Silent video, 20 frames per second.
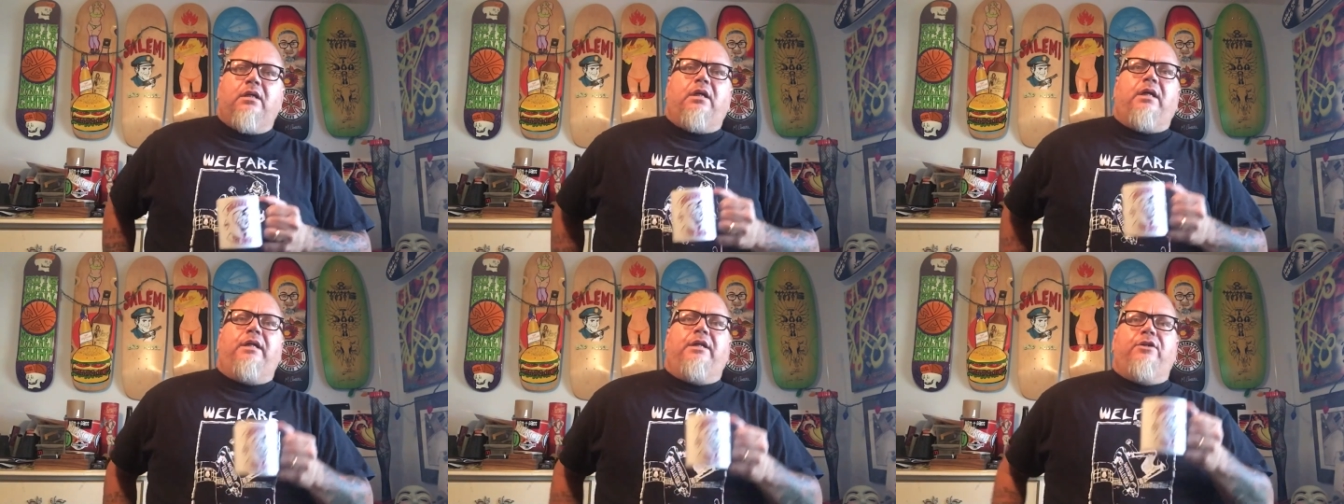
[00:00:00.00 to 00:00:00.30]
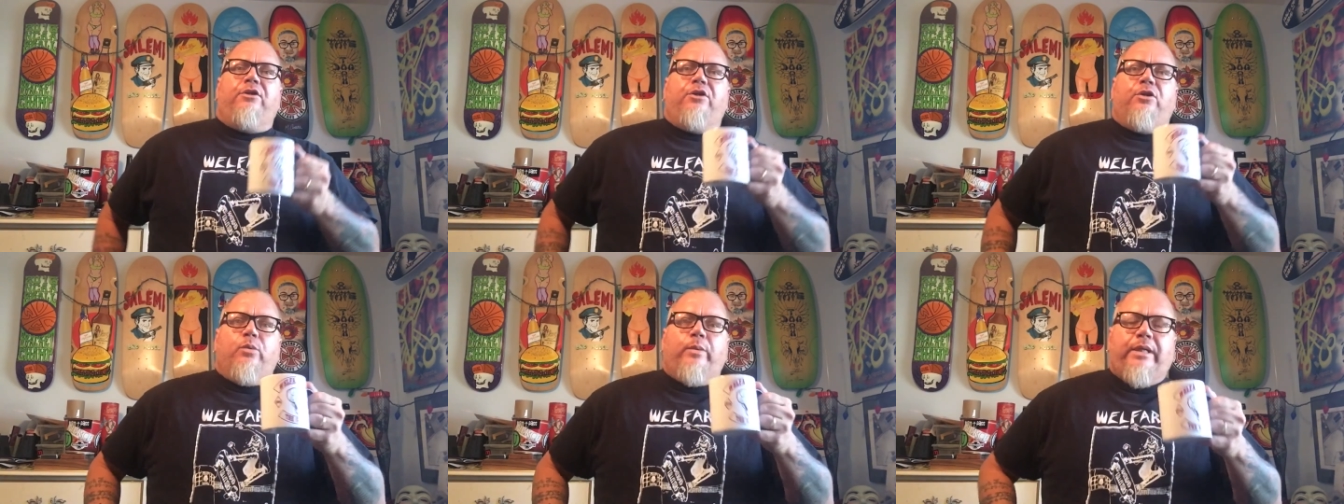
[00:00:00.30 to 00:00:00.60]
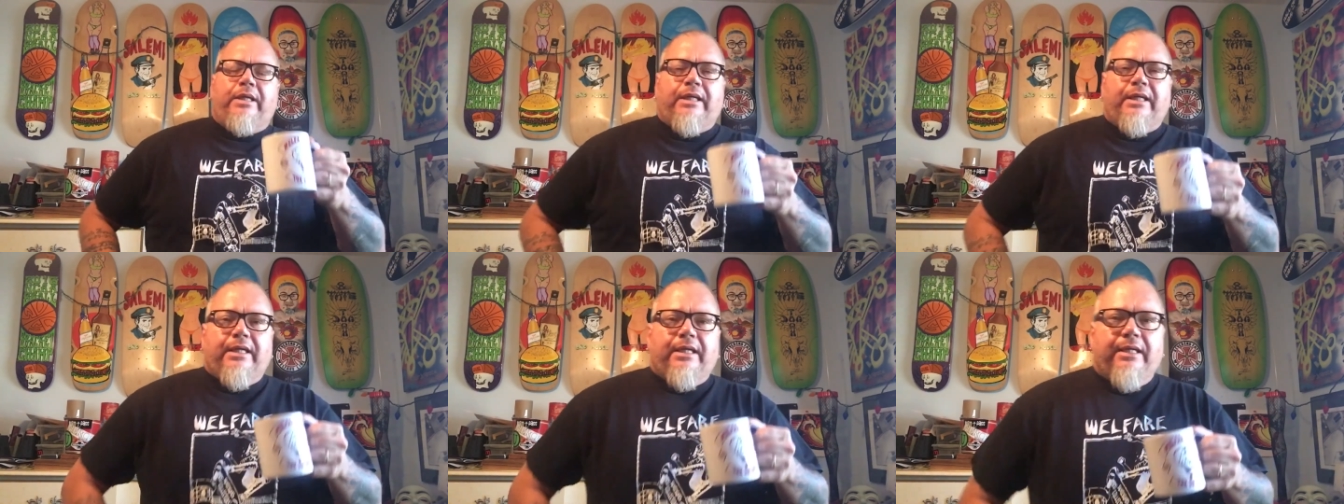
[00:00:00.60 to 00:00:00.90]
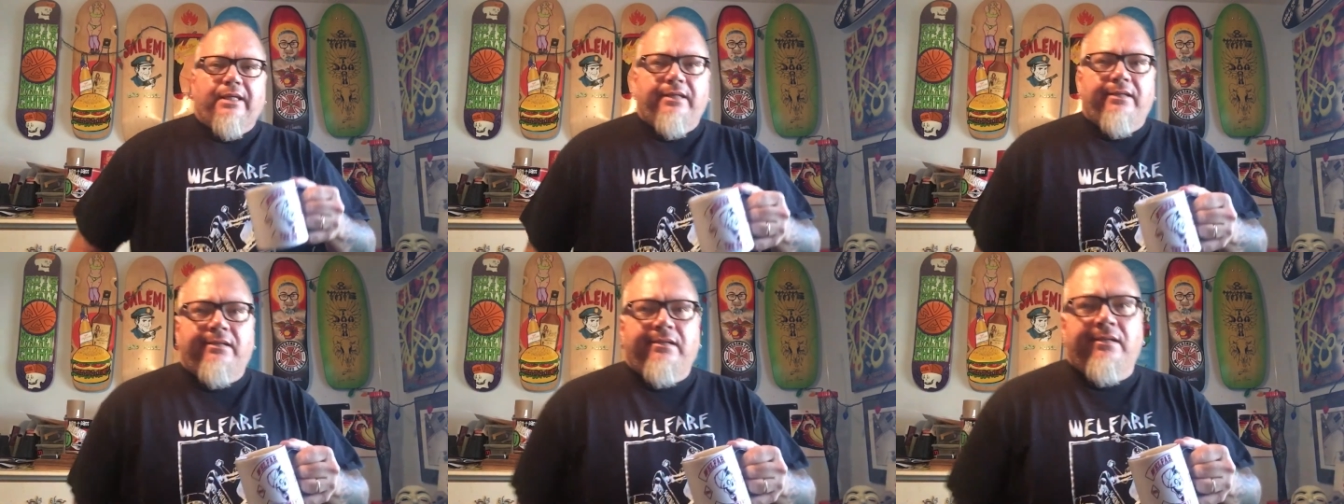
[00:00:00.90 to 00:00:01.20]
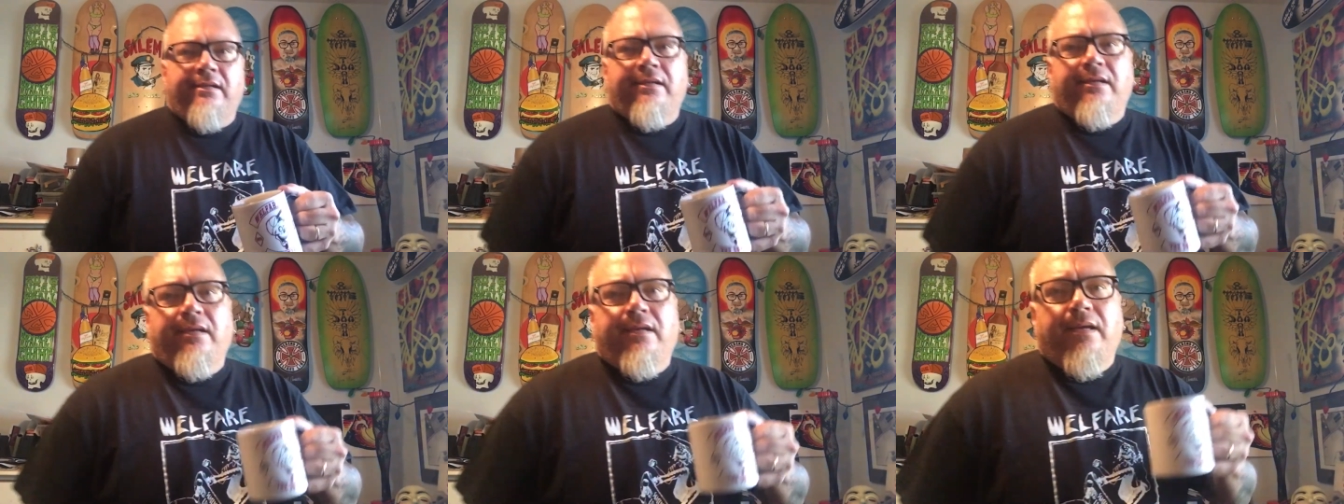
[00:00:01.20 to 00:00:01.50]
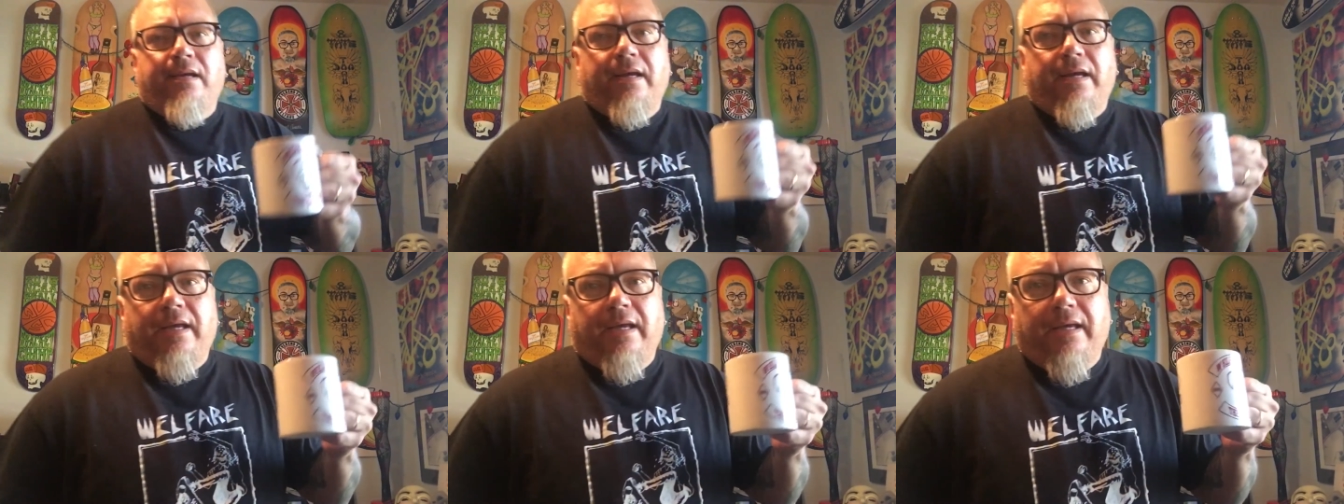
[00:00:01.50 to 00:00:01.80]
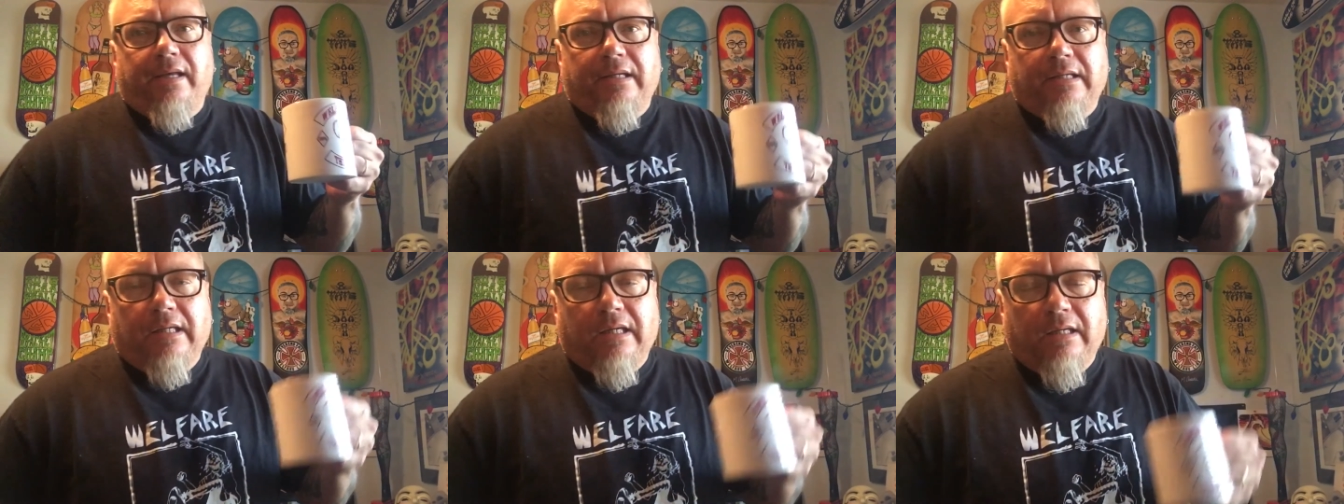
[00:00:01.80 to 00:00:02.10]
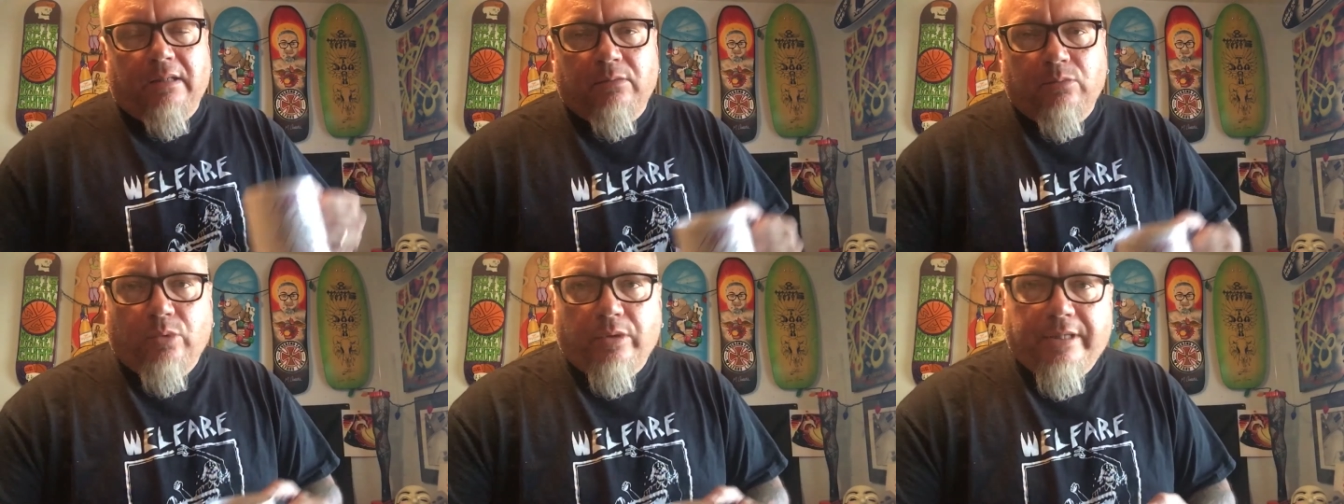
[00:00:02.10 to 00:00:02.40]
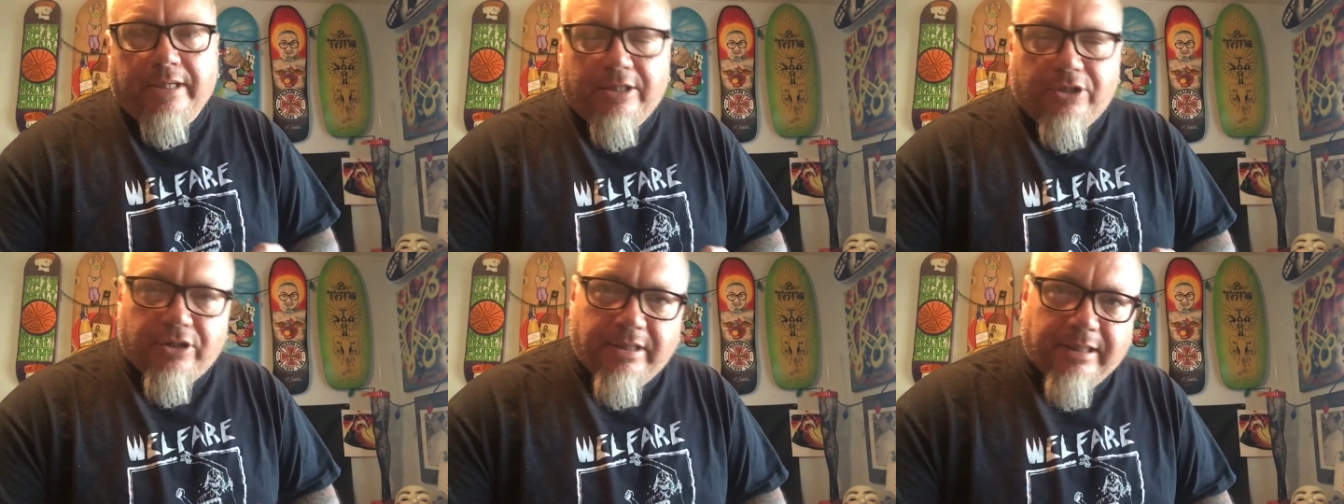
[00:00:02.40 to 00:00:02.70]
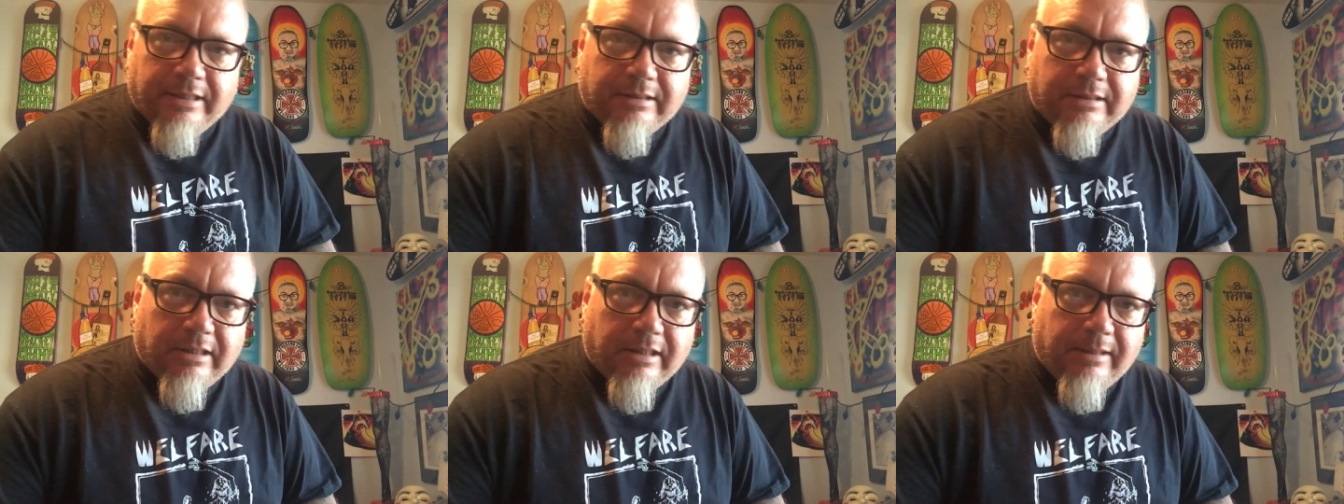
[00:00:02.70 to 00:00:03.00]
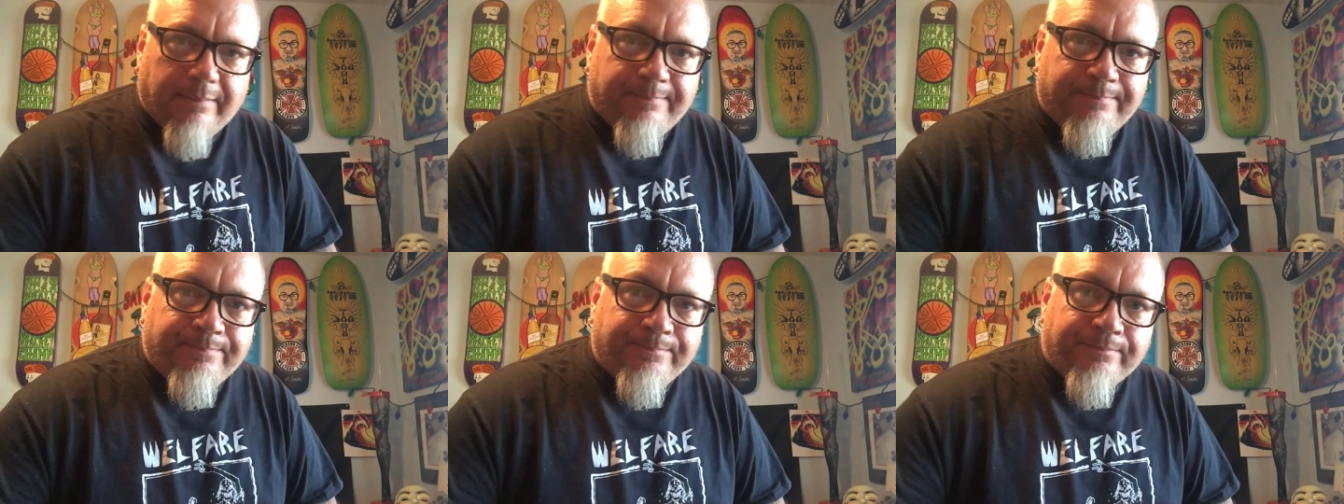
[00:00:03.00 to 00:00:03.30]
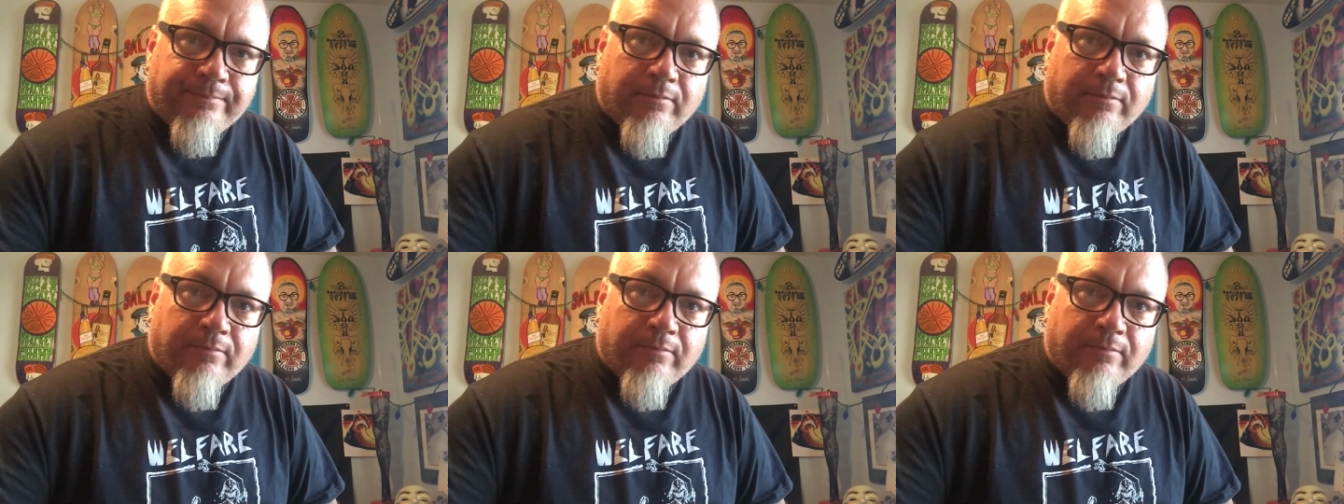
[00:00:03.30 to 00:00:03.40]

and into your weekend and uh, we'll catch you next time.